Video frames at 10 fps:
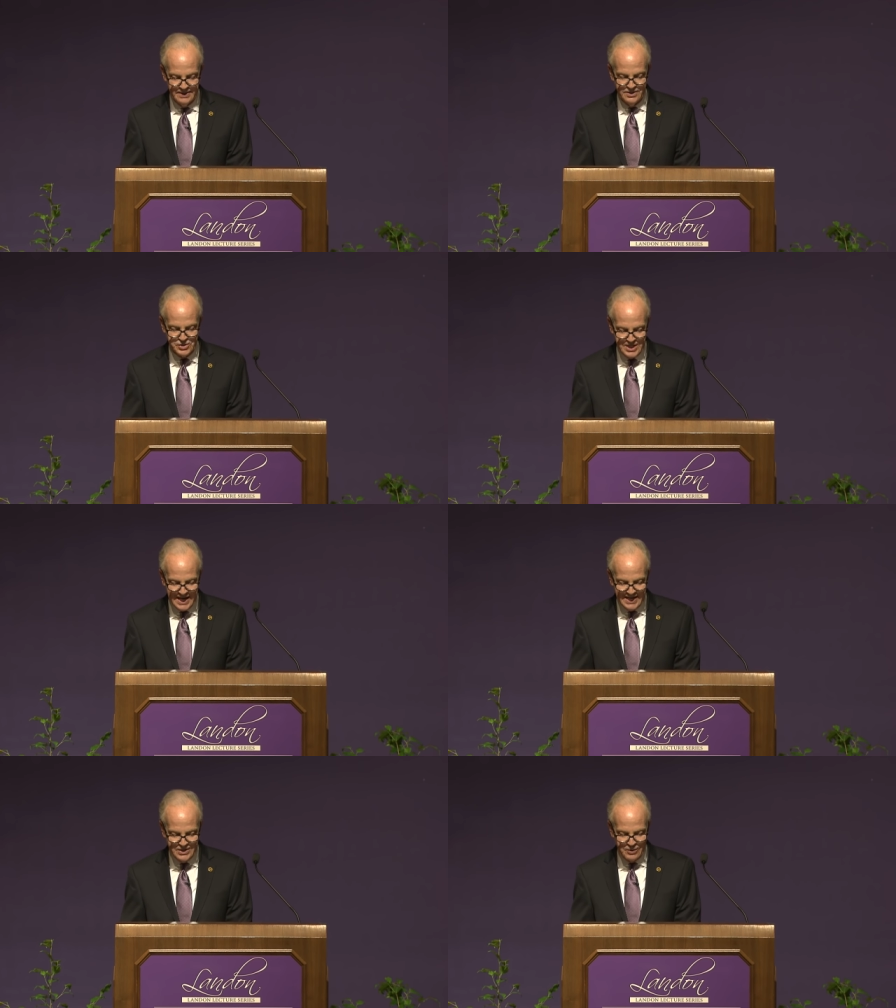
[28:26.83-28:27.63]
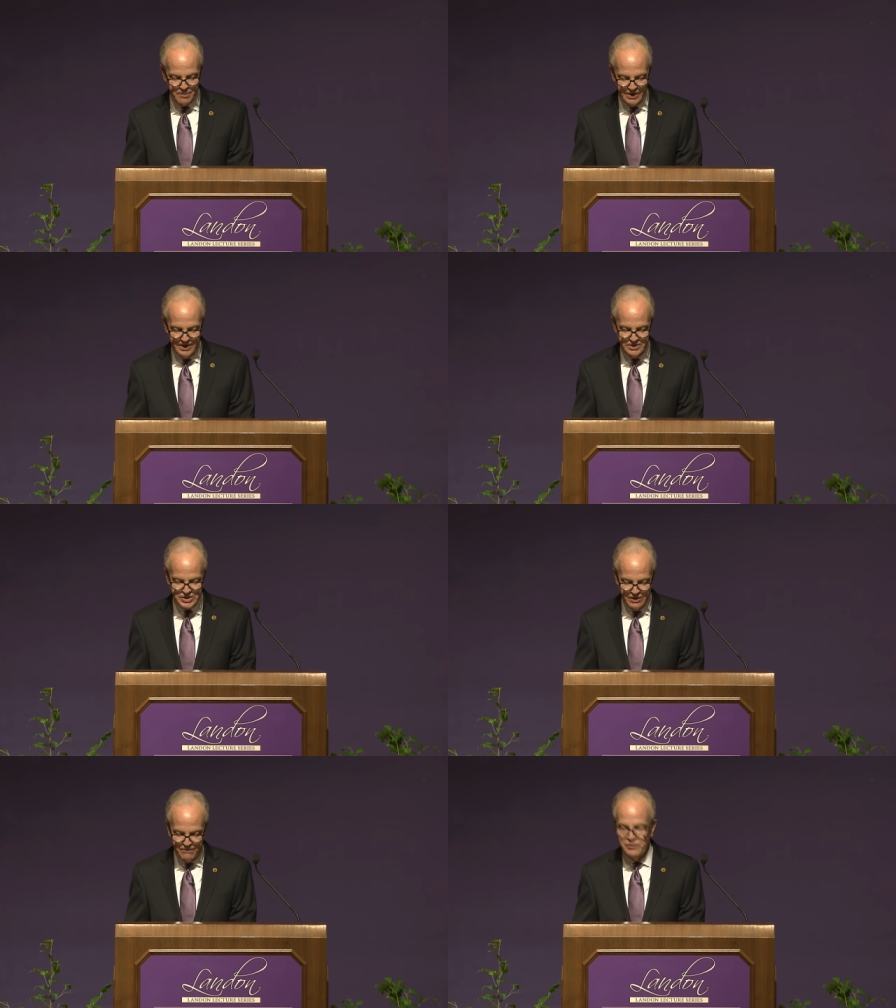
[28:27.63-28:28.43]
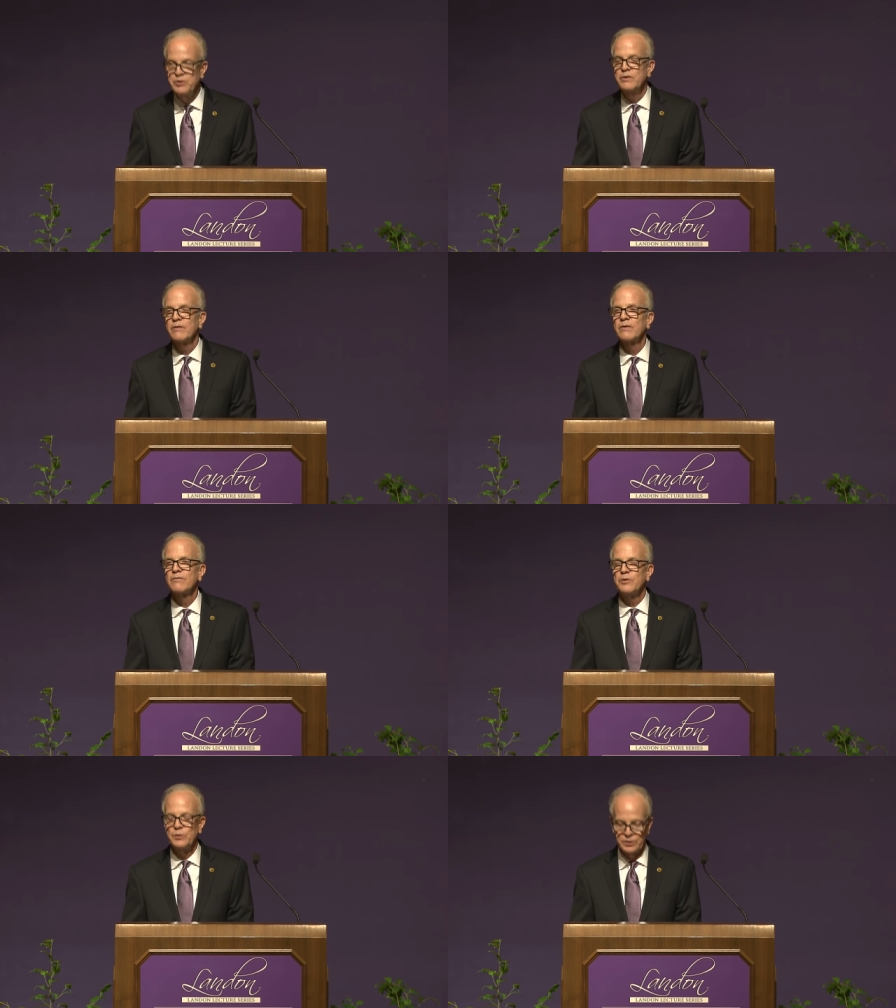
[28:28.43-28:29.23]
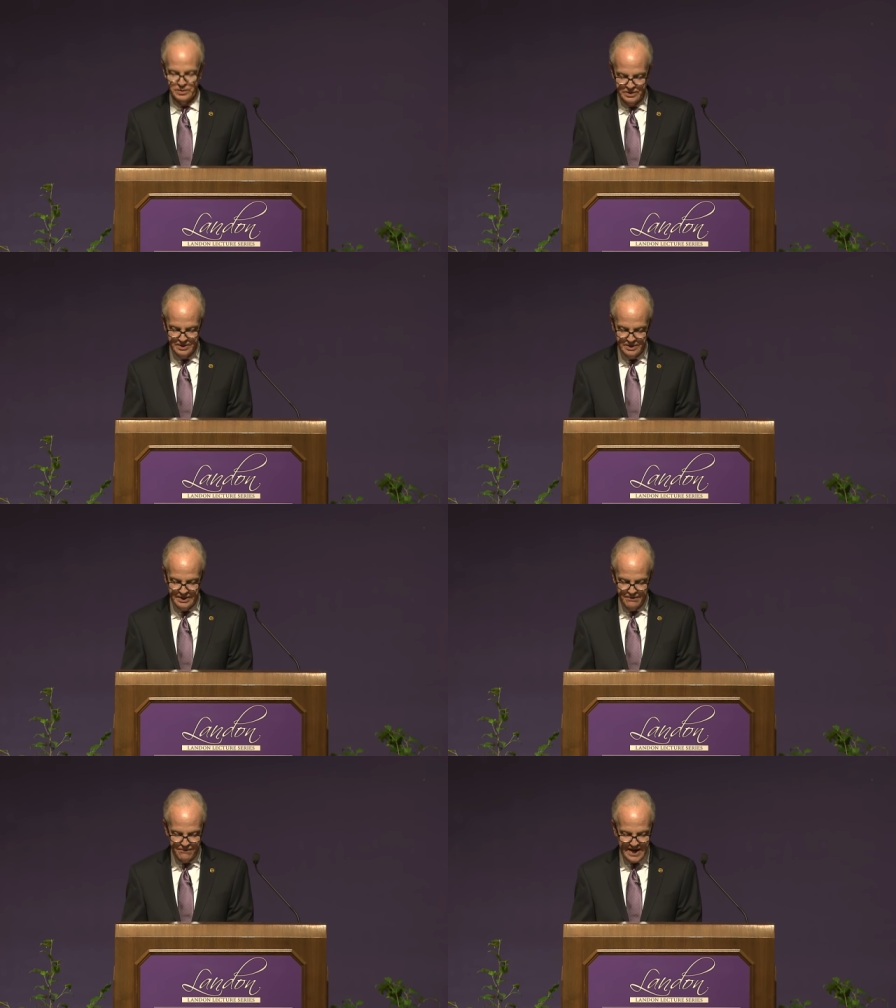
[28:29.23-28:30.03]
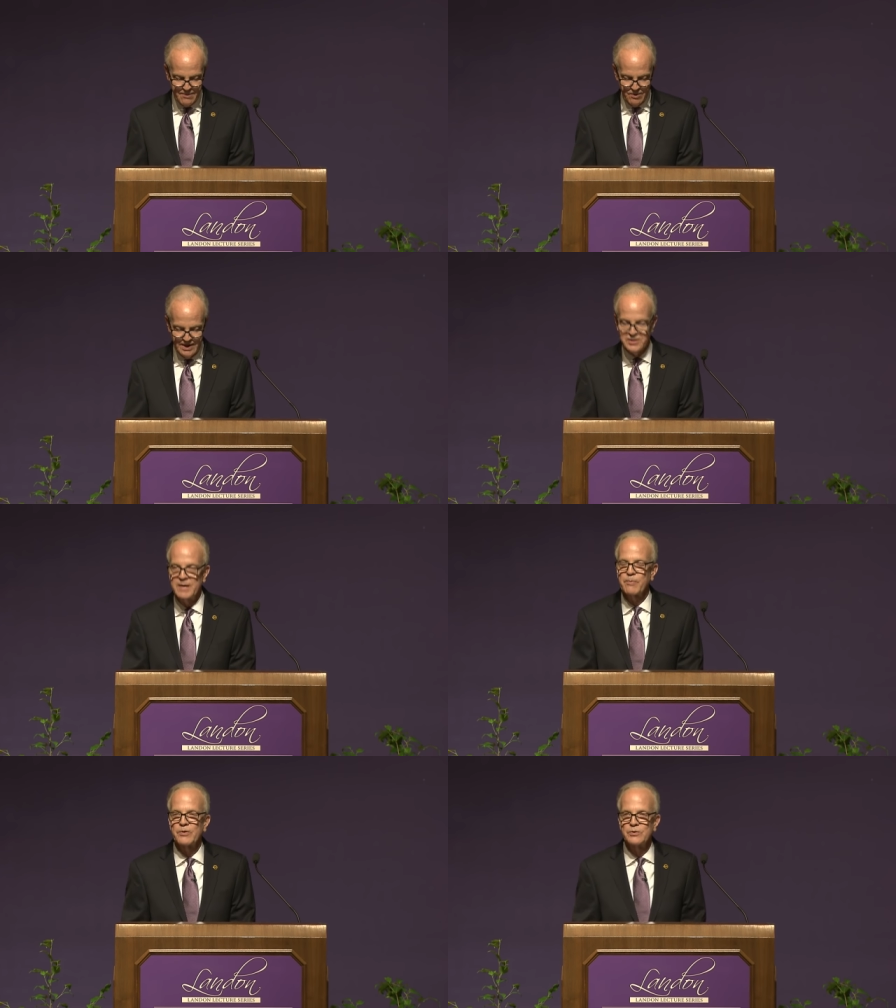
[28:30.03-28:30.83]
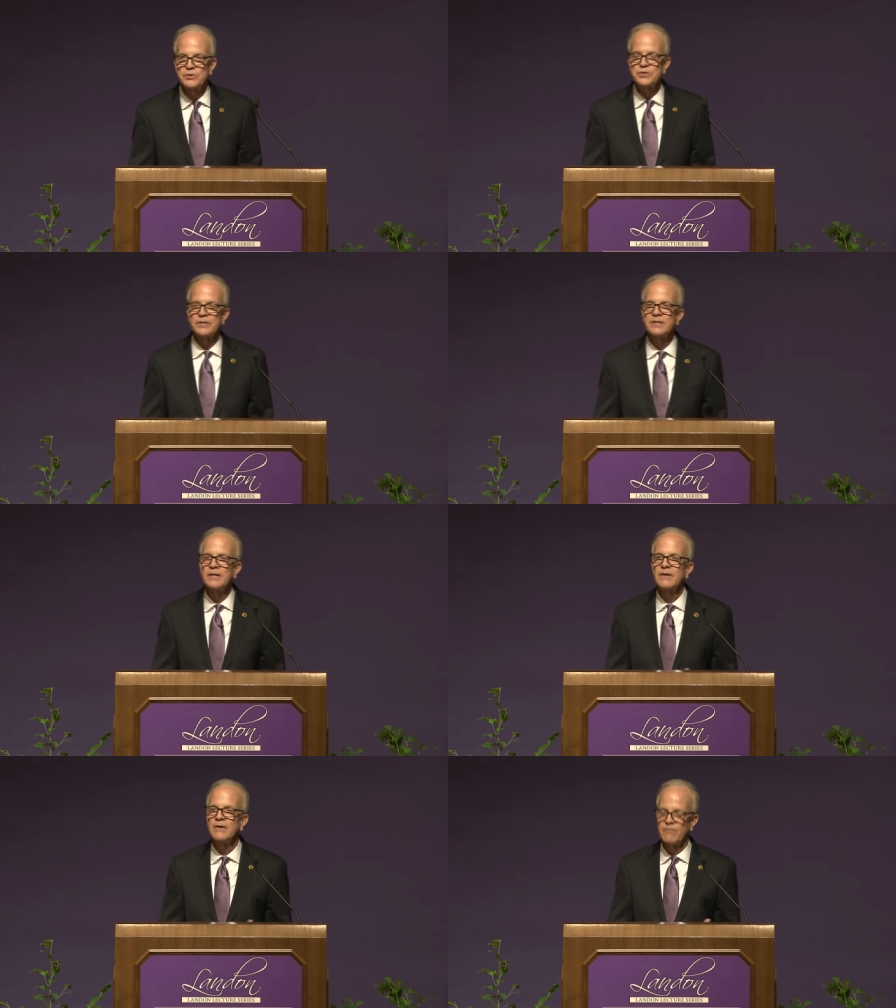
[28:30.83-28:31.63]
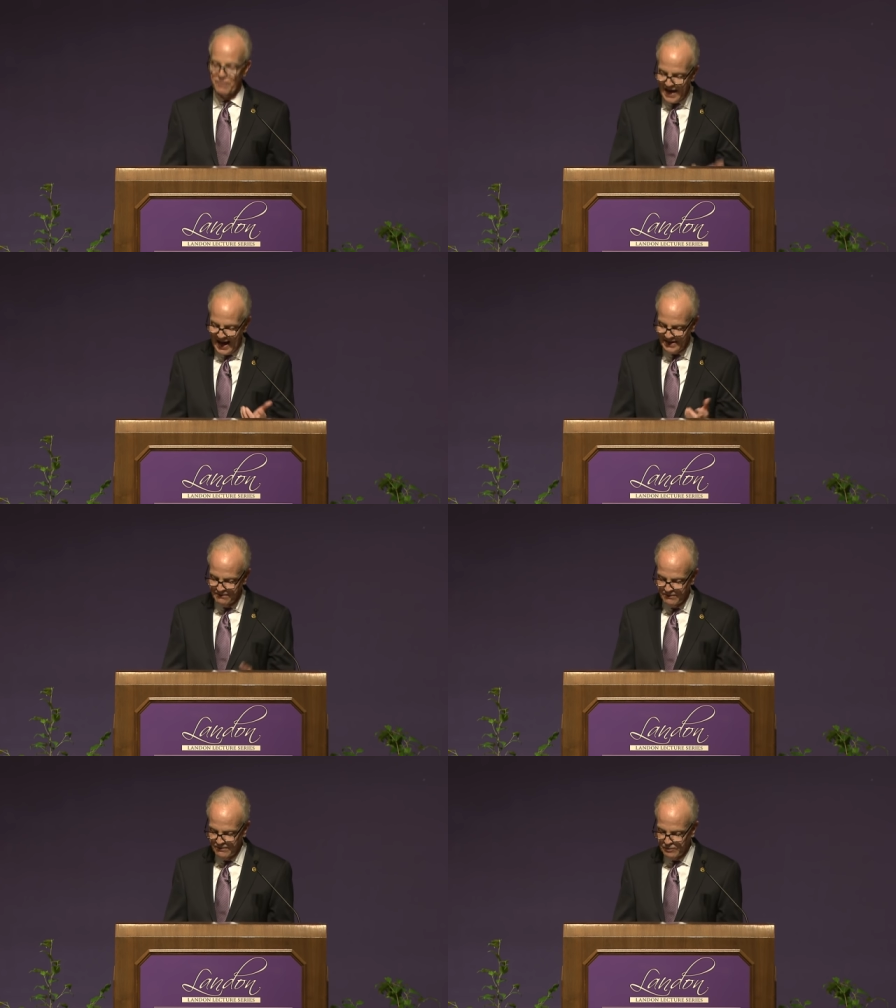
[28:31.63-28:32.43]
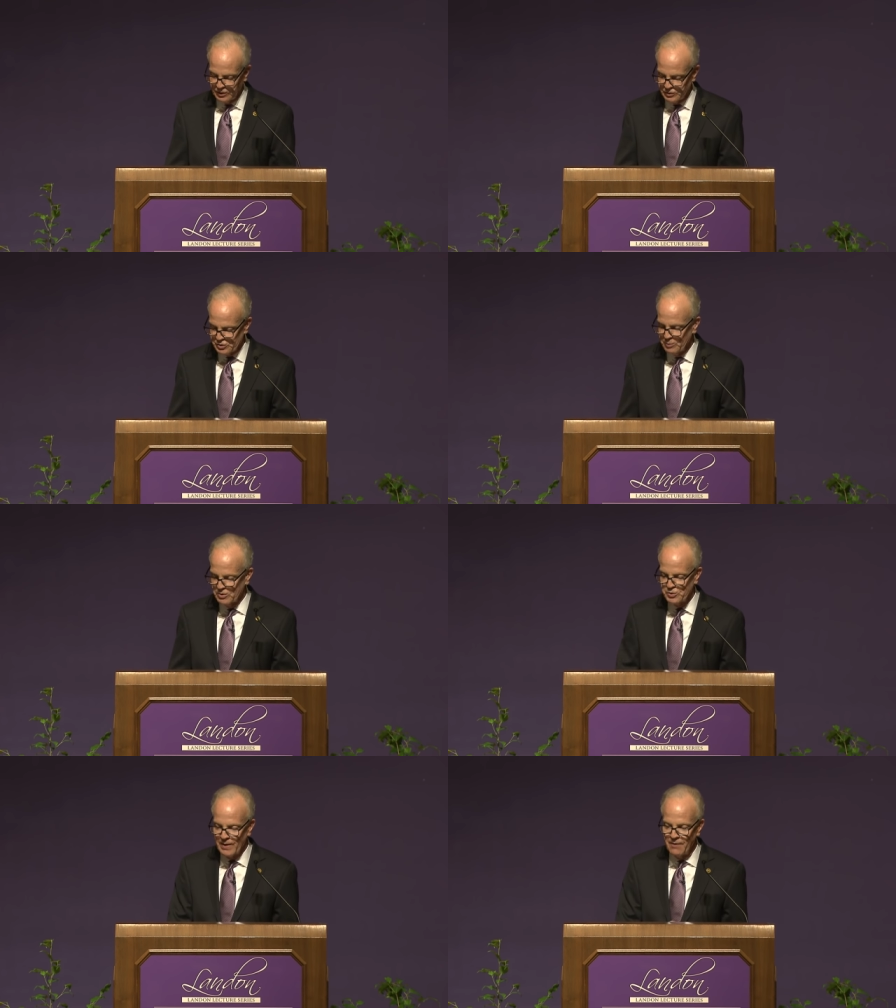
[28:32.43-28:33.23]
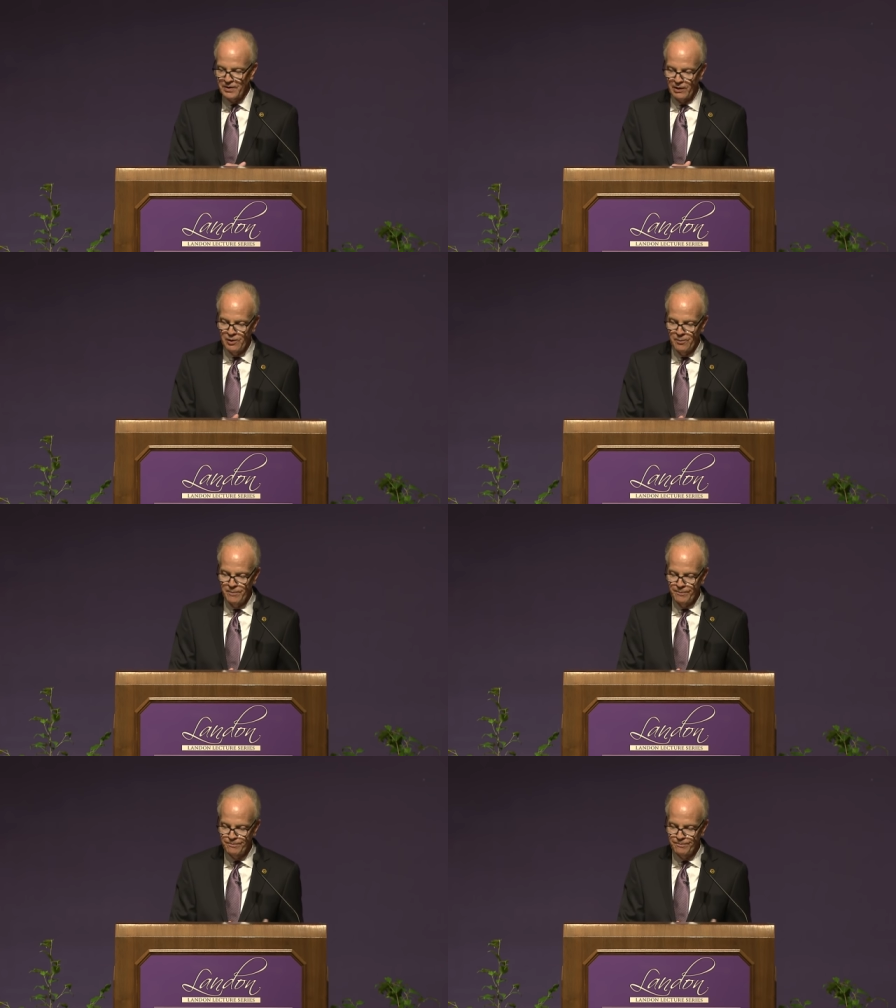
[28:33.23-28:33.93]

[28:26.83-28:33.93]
is tied to their ability to sell food, fuel, and fiber as they produce for that for consumers around the globe.